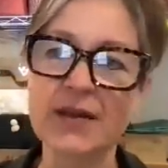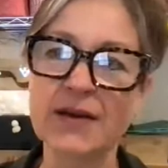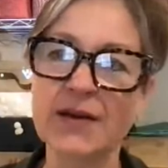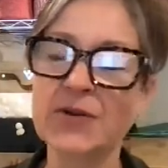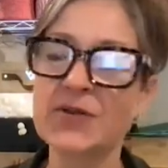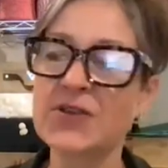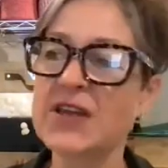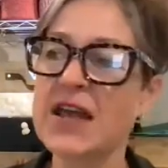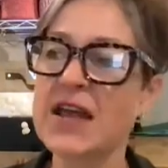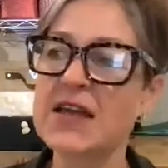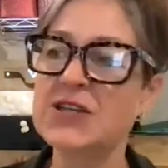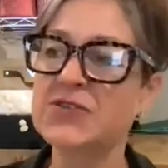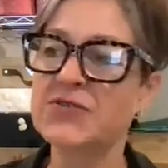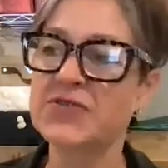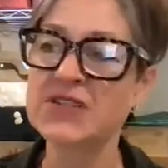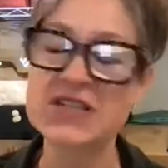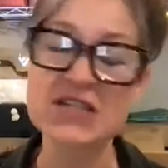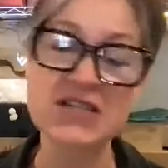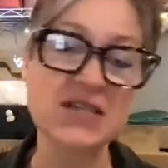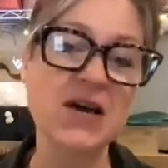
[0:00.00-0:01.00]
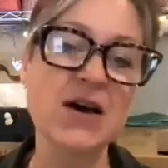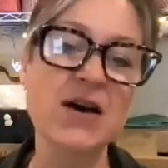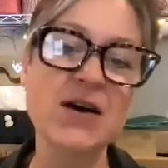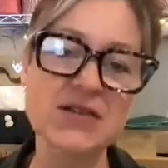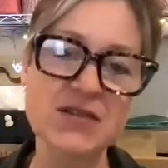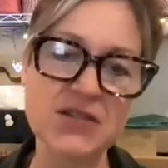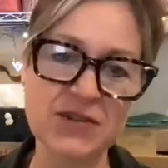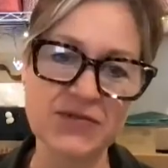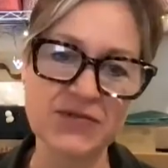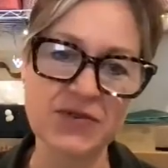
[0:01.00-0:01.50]
on the edge of a
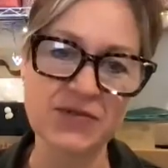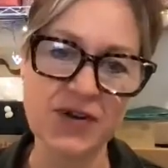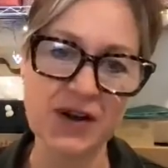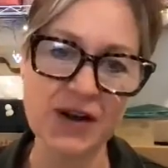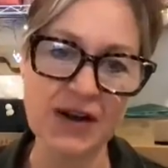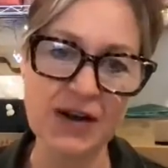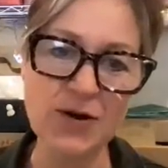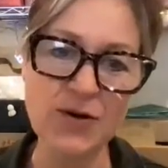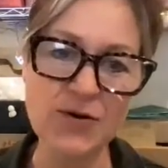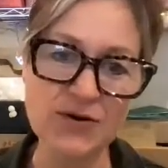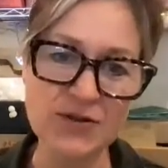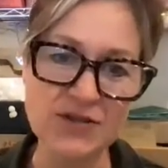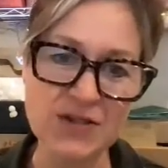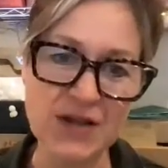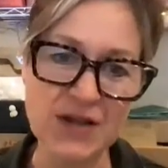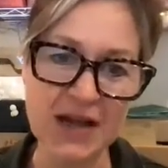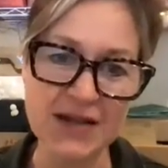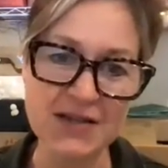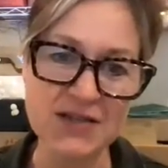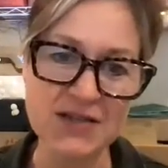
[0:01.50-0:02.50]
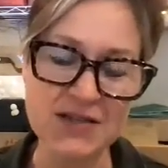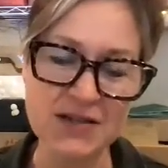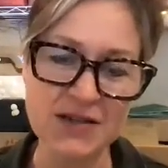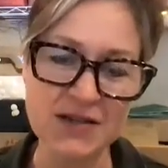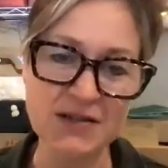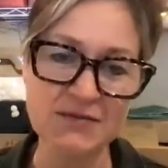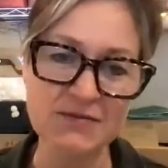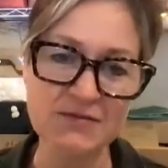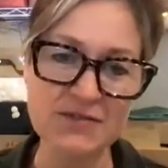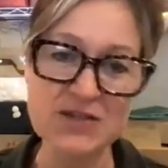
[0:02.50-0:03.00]
disaster for very long. So it has
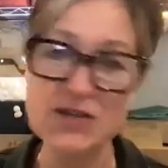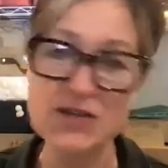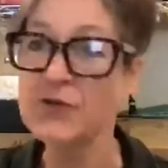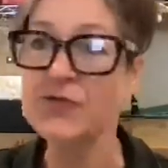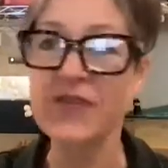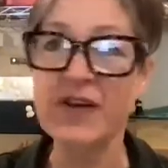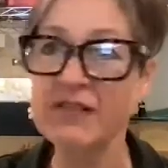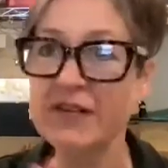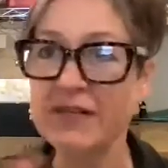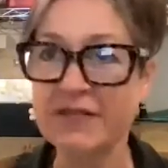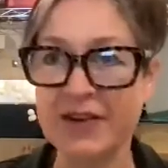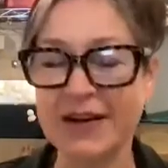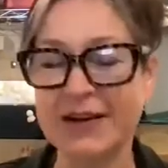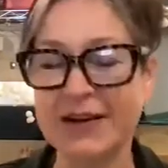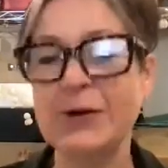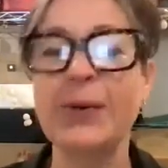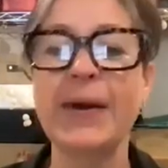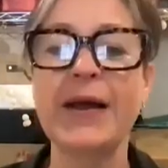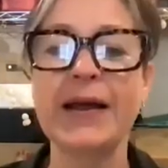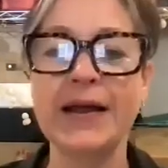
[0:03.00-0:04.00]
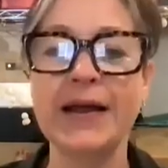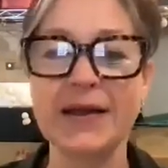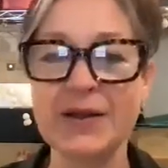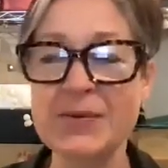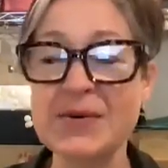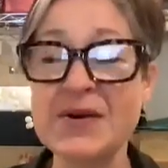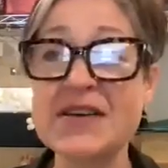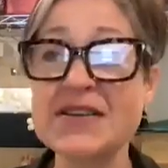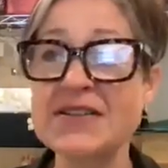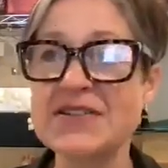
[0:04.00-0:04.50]
to resolve very, very quickly.
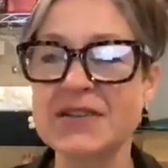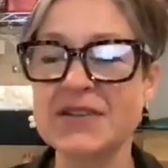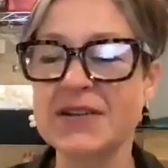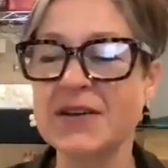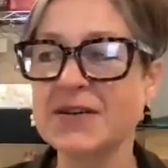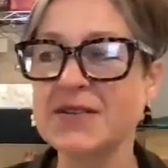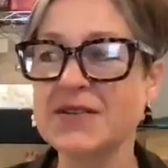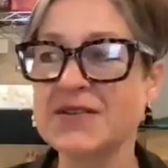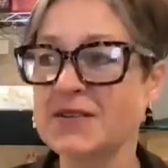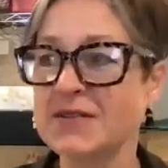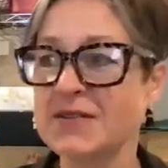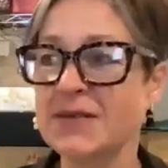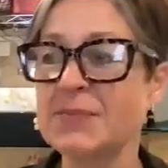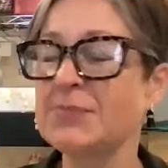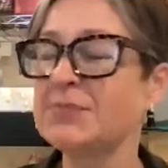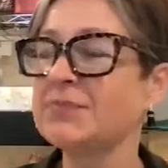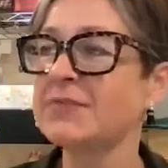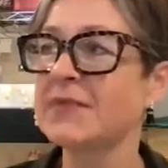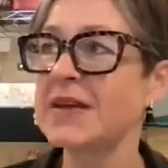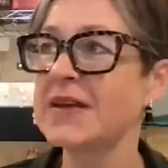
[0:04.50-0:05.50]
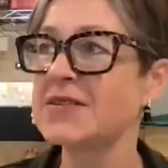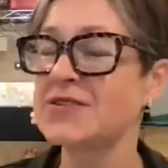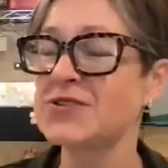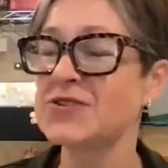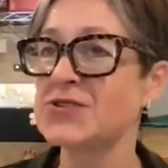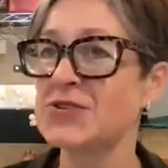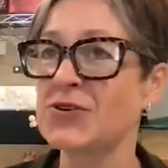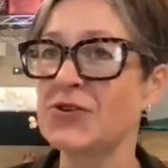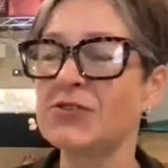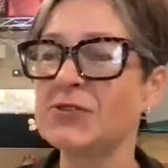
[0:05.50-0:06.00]
Otherwise, it's
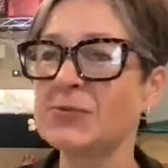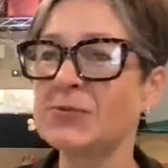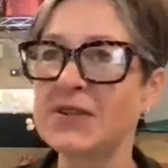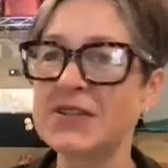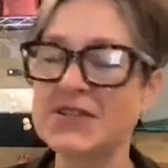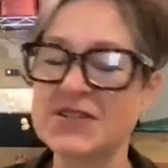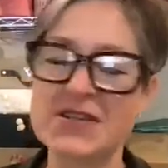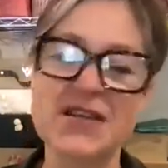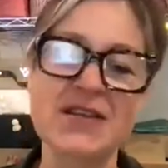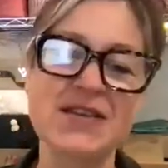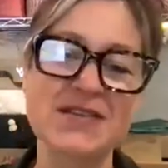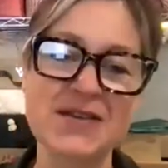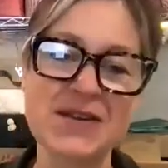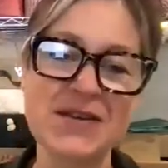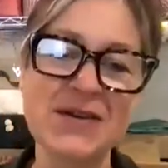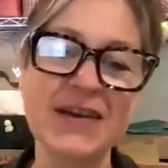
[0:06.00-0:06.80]
just horrible, isn't it?